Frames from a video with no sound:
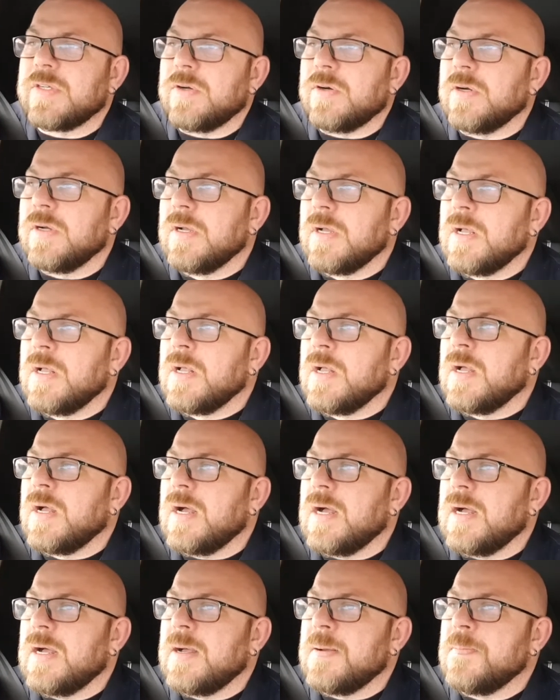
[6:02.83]
ago,
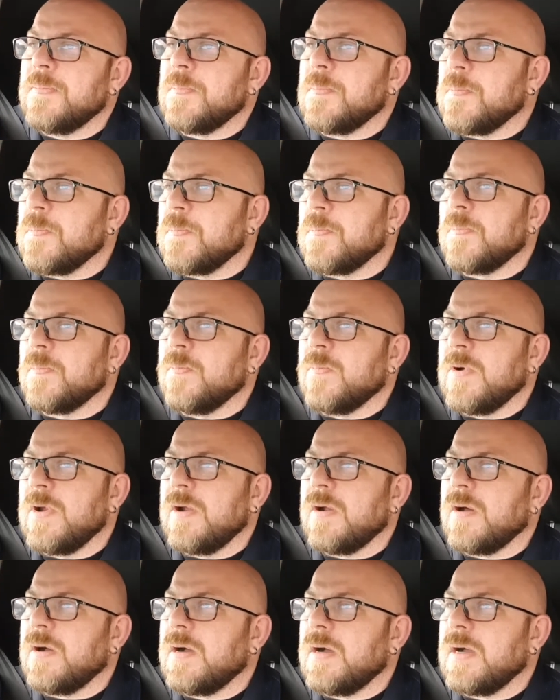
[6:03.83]

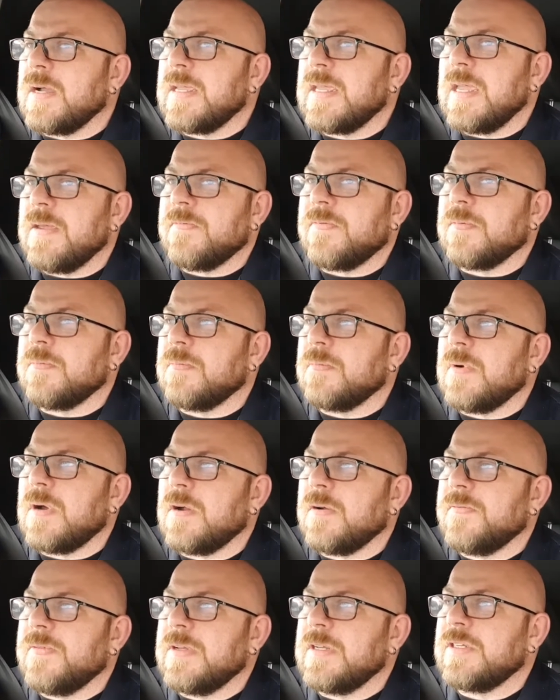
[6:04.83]
where I came from,
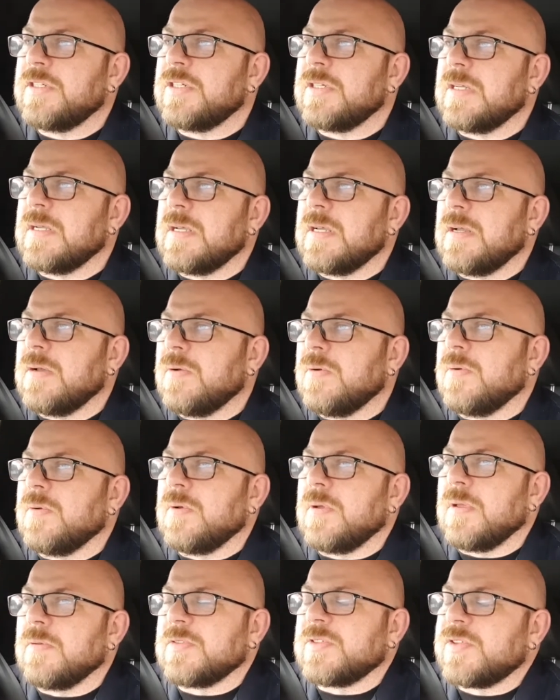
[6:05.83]
our village,
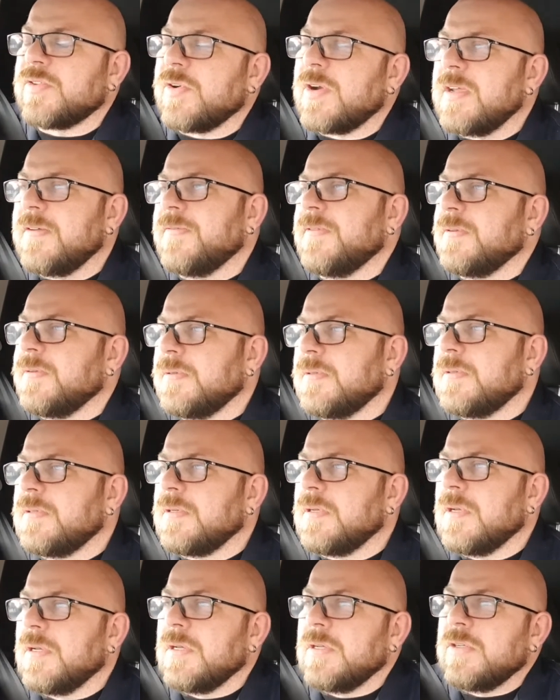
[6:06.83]
it was thriving.
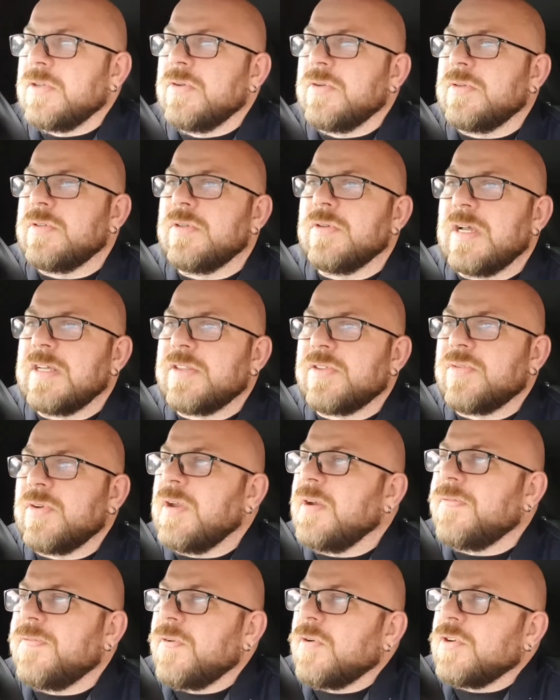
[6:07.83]
You had
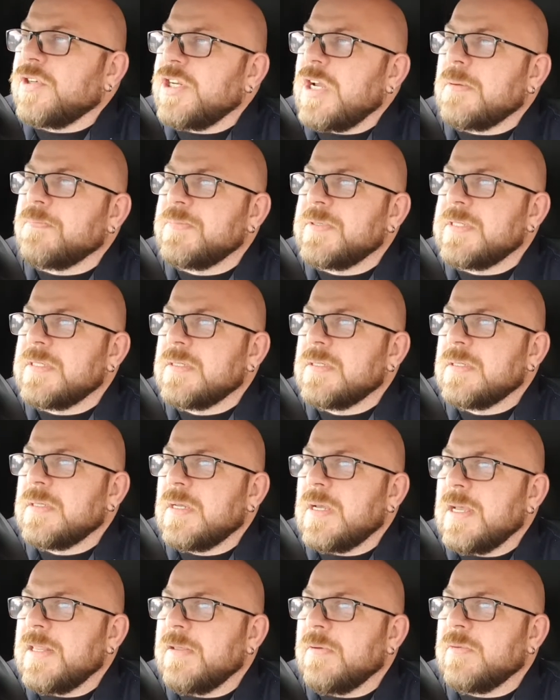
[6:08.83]
3 or 4 shops,
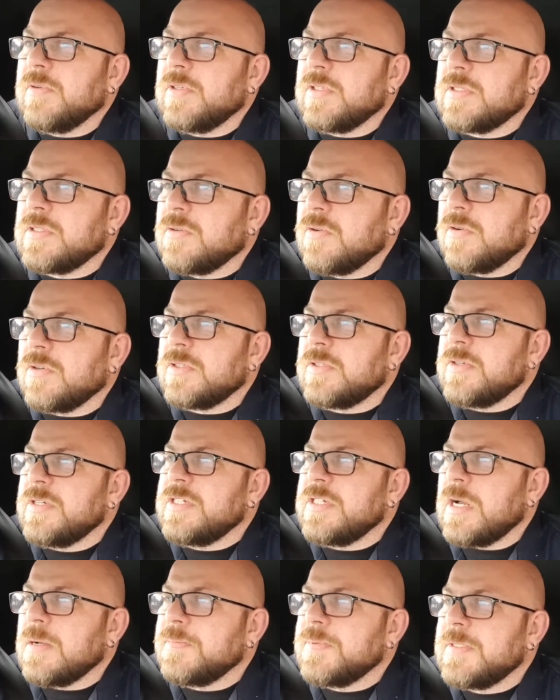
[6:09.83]
and they were just grocery
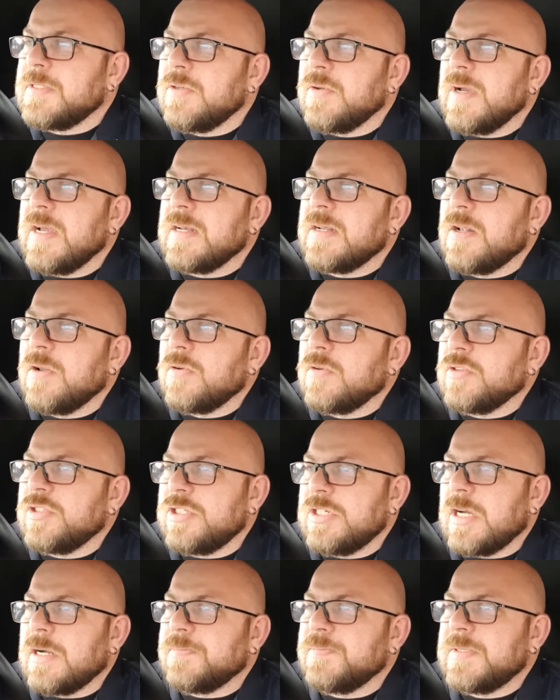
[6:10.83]
shops. You had clothes
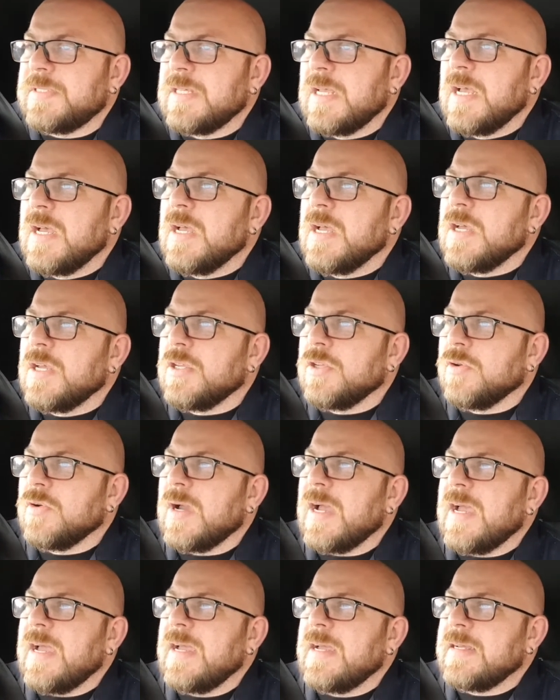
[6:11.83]
shops.
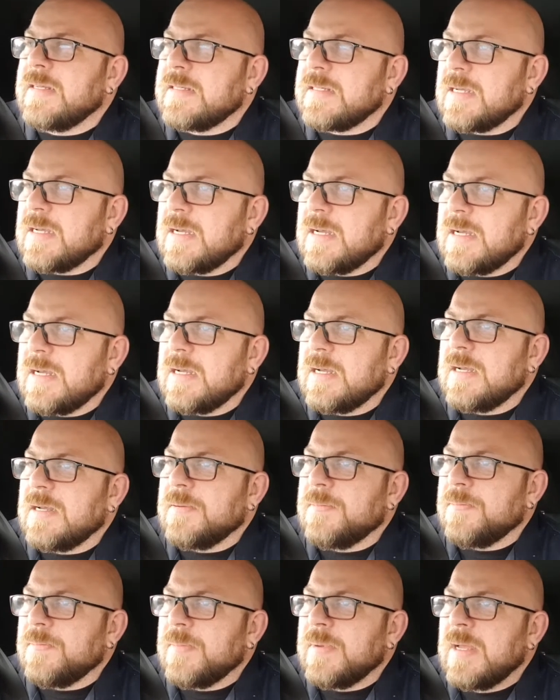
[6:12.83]
You had
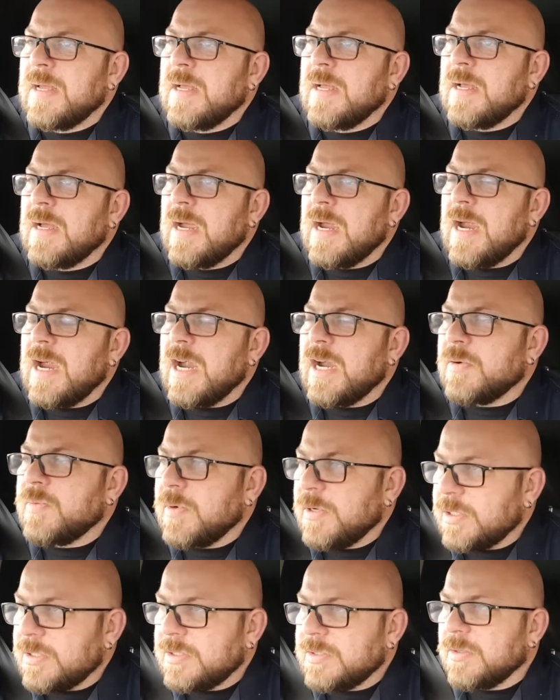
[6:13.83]

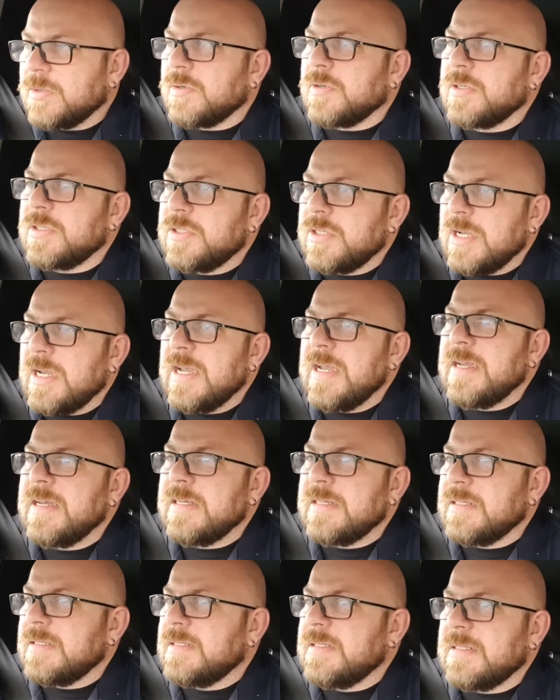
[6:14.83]
hardware stores. You
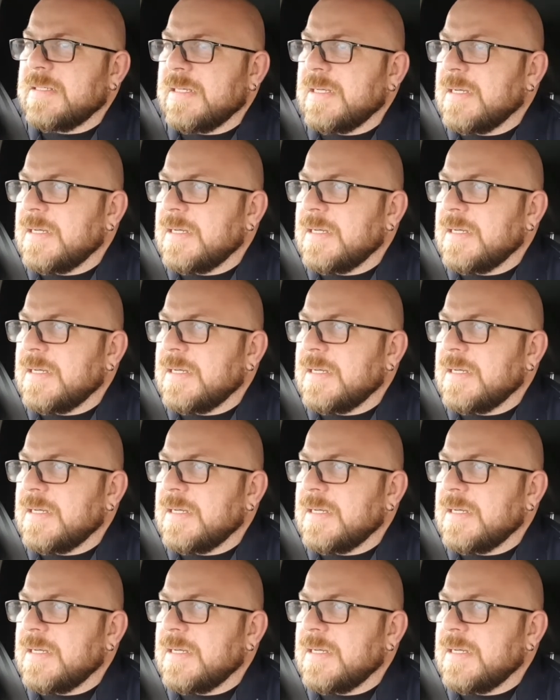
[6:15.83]
had